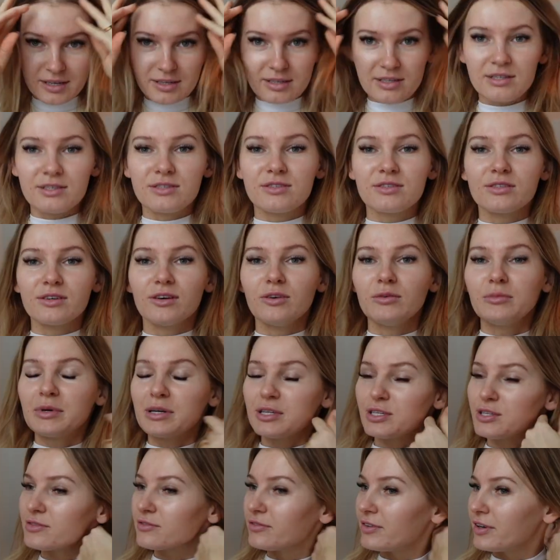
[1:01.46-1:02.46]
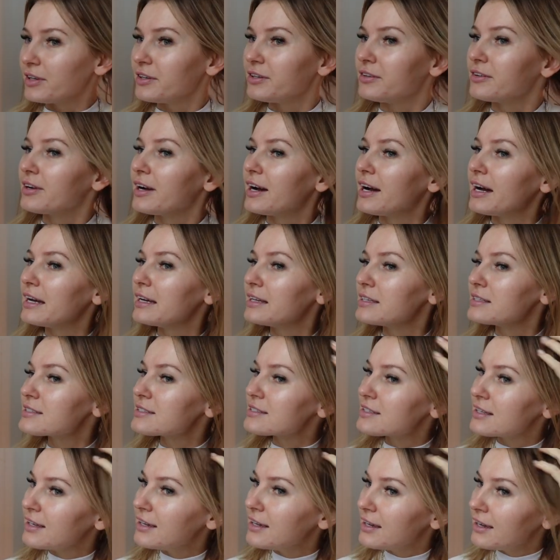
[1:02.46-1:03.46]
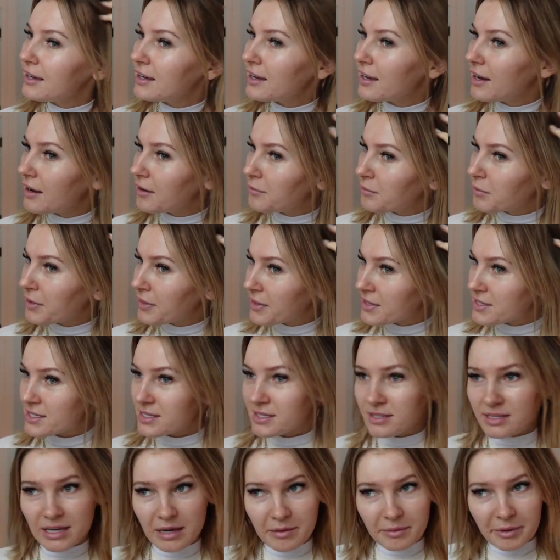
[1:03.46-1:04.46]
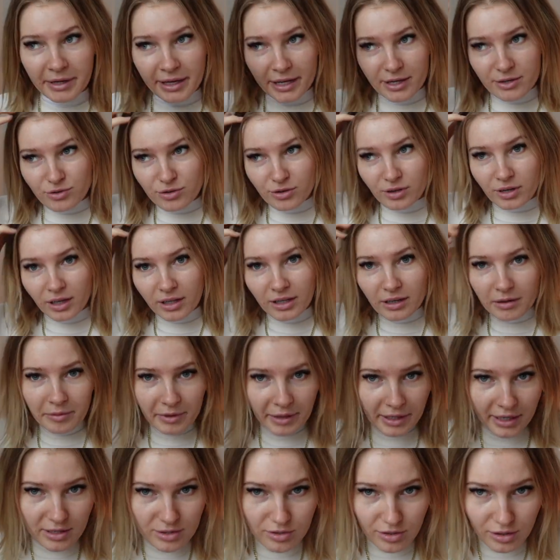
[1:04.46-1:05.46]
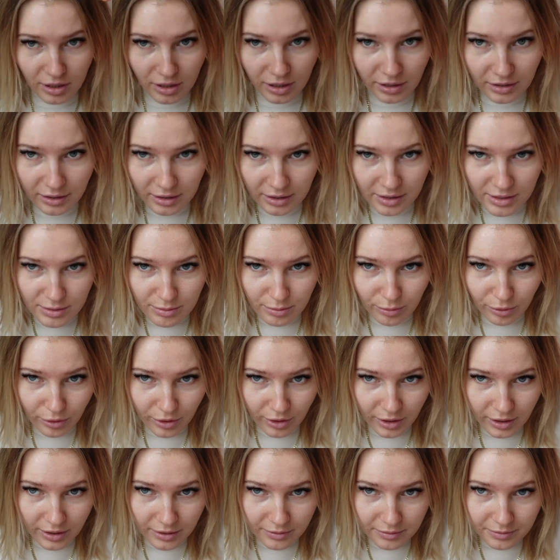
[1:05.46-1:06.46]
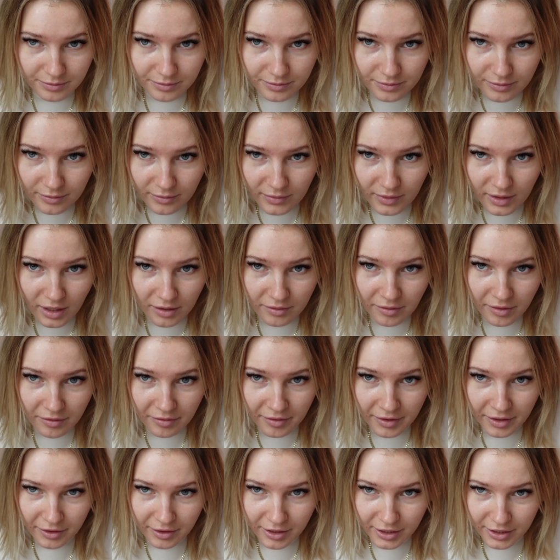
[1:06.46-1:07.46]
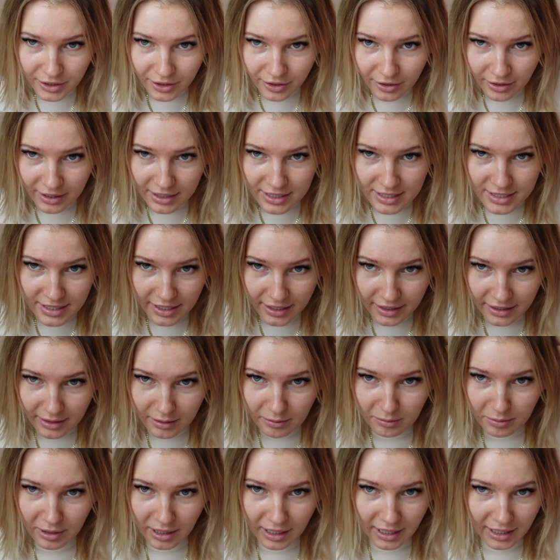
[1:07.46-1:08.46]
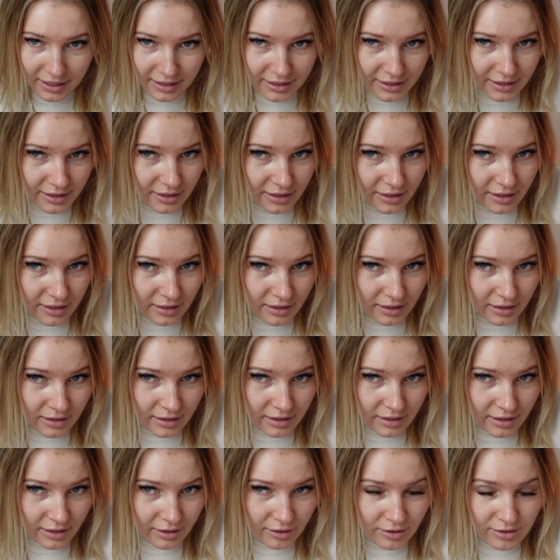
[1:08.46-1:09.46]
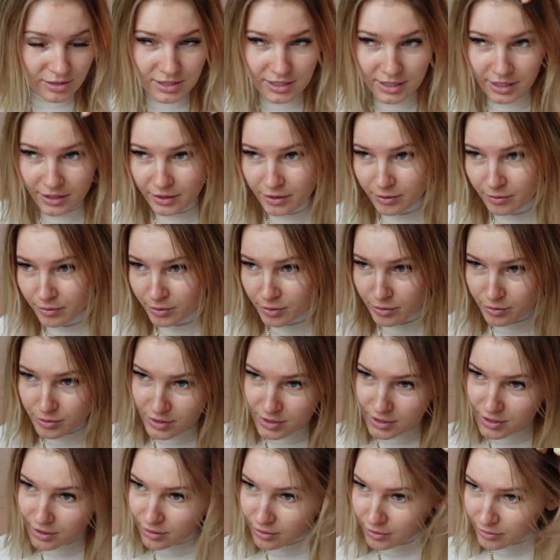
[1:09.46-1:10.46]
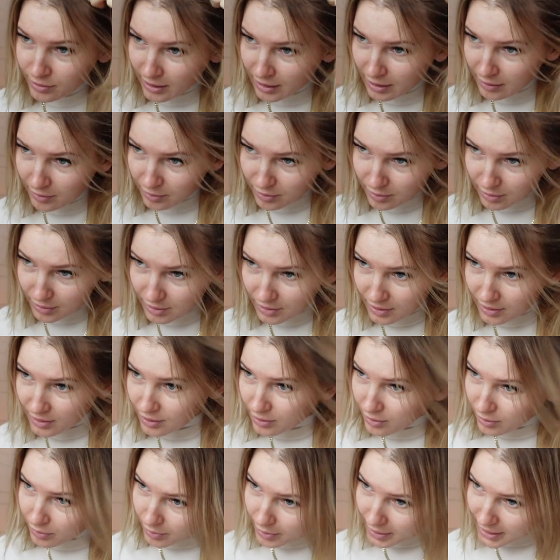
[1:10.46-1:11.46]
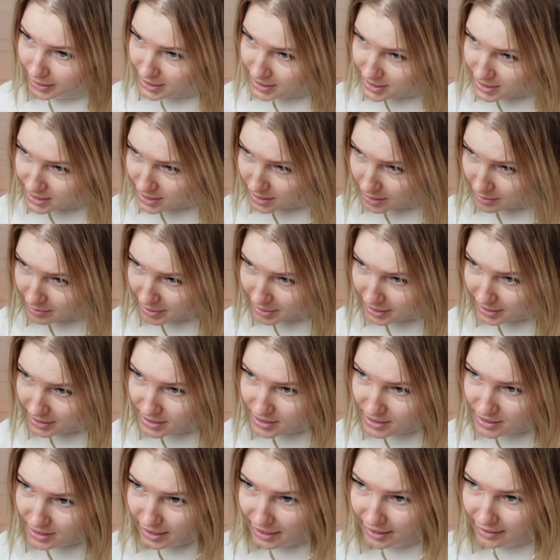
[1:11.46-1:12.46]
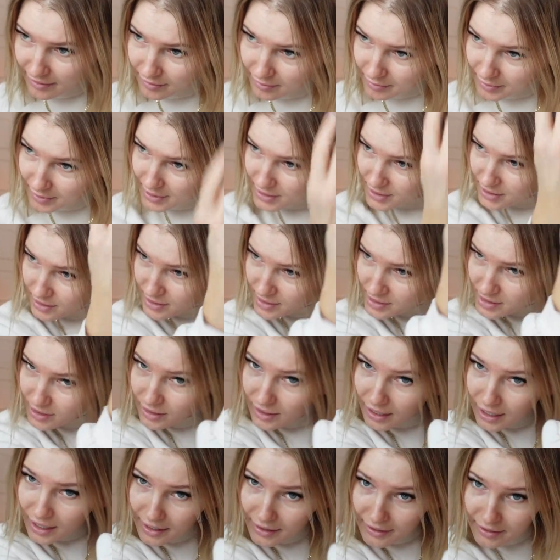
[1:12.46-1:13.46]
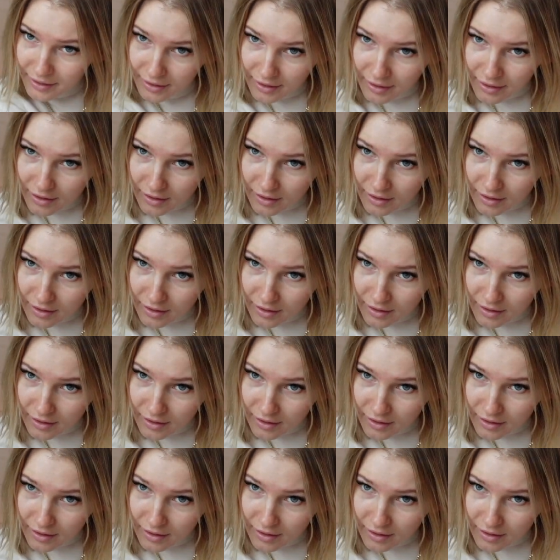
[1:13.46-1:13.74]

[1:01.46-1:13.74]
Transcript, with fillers: So much fun, you guys. But this is not my natural color. My natural color is more of a very dirty, sandy blonde. You can see at the roots, it grew out quite a bit. I haven't been to the salon.